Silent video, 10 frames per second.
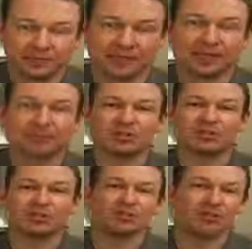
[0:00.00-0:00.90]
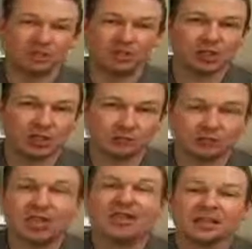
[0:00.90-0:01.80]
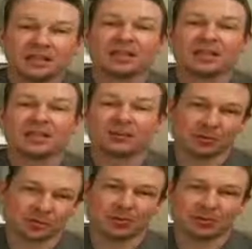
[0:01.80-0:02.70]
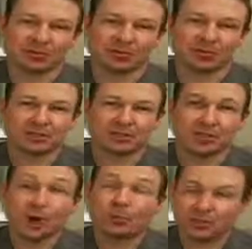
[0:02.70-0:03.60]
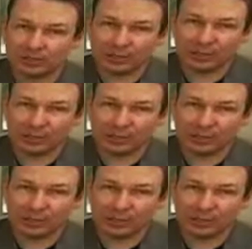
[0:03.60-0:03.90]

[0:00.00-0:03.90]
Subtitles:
Again, I'm Steve G. Jones, clinical hypnotherapist, hoping